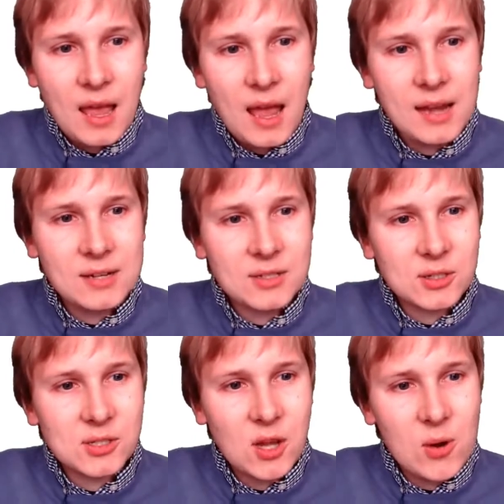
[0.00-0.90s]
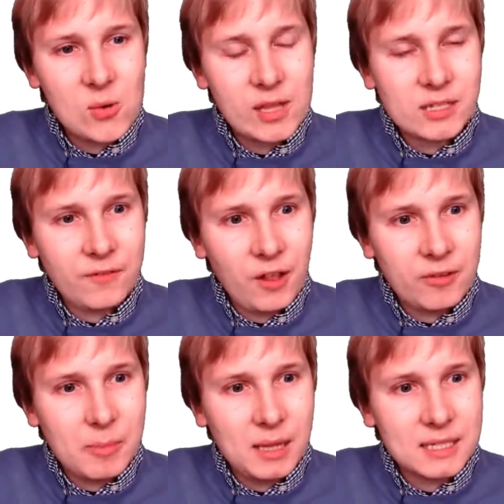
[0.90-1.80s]
And so there's a
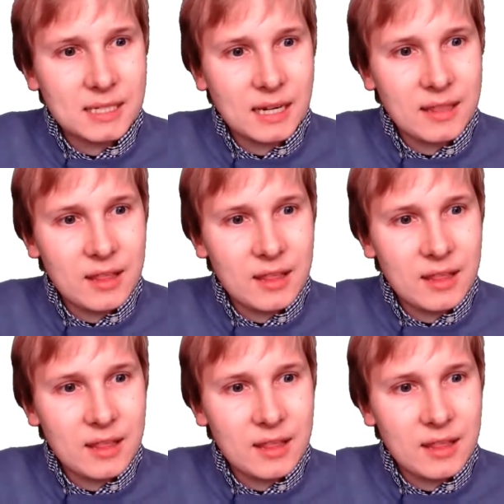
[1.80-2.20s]
vulnerability in